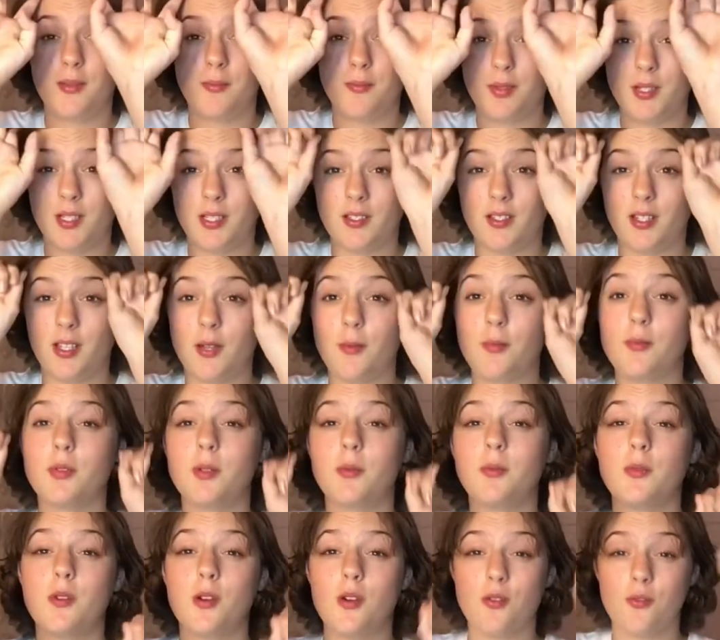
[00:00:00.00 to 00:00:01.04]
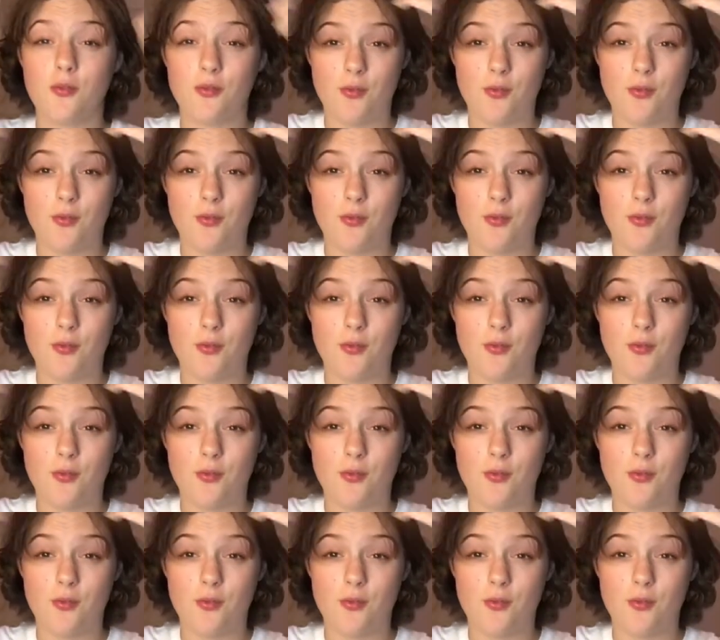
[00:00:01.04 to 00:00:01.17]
but it's like a proper